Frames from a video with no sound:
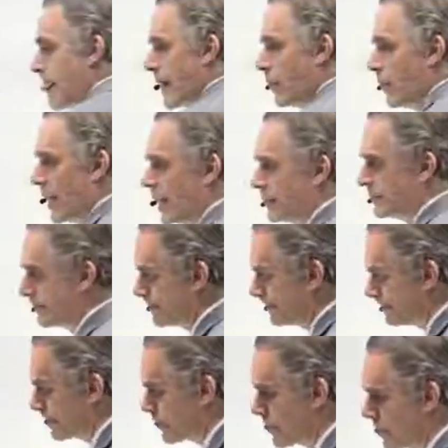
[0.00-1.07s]
well,
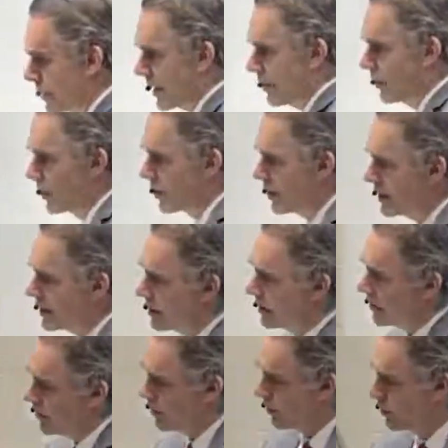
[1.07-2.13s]
we're
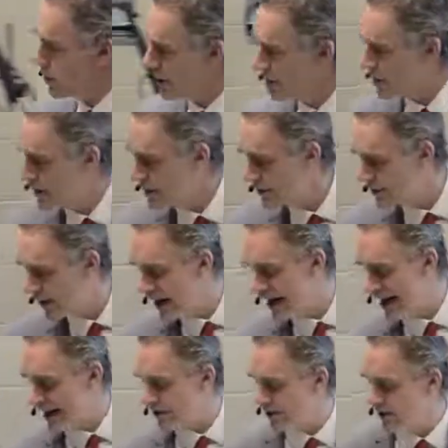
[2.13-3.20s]
not going to define
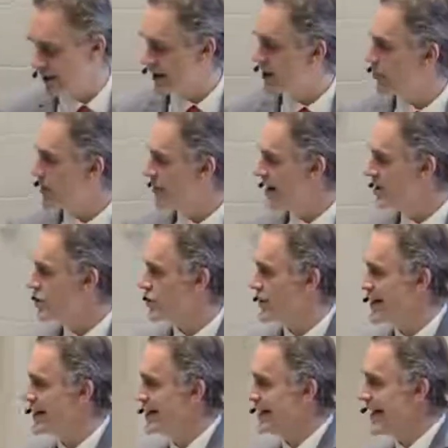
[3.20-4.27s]
everything that we measure
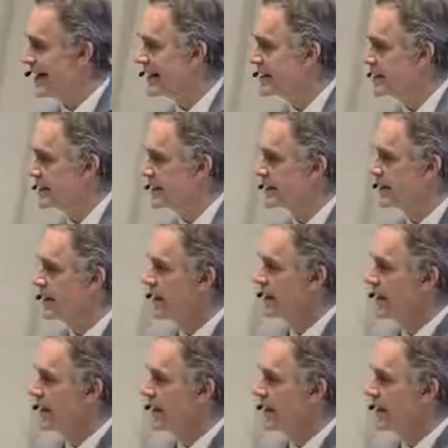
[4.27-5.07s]
as intelligence.